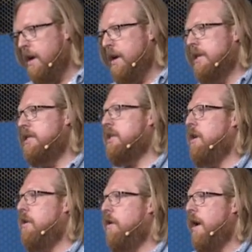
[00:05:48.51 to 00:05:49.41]

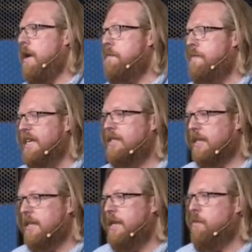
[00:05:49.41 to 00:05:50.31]
So
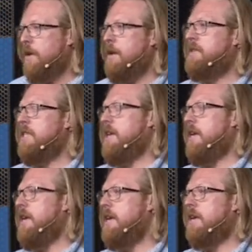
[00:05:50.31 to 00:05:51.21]
basically what I'm saying
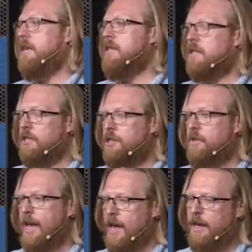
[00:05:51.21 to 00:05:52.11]
here is you
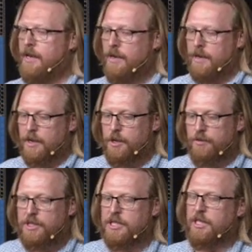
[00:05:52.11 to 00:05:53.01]
can use these